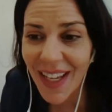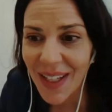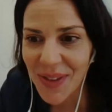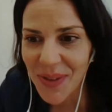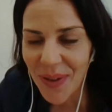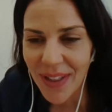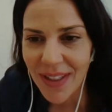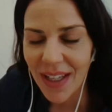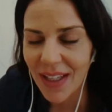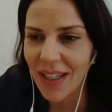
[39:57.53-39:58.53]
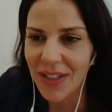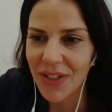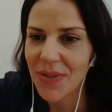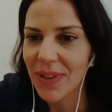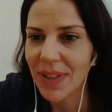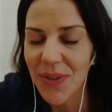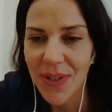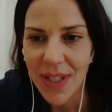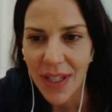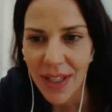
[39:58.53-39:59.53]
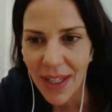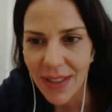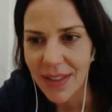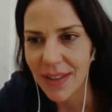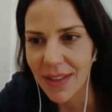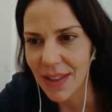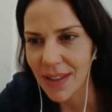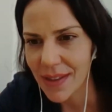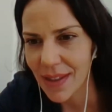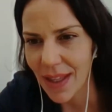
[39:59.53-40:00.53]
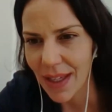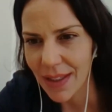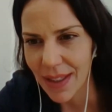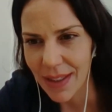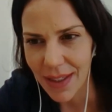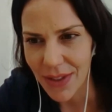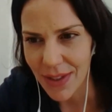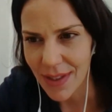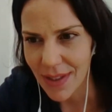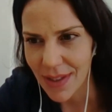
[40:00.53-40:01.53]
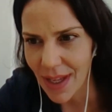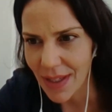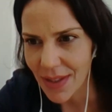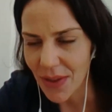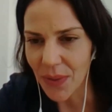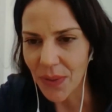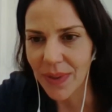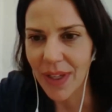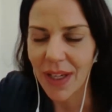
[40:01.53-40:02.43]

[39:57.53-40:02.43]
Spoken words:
no, it's all right. I just wanted to say that this link that I just sent you,